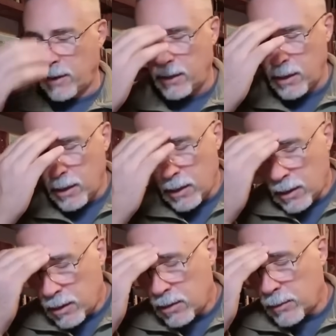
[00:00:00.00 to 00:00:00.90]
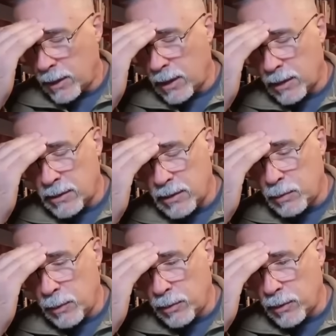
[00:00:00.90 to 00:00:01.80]
Like, oh my gosh, these
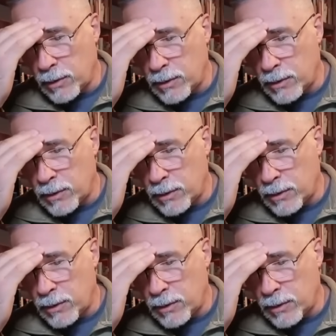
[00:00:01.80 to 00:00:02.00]
people!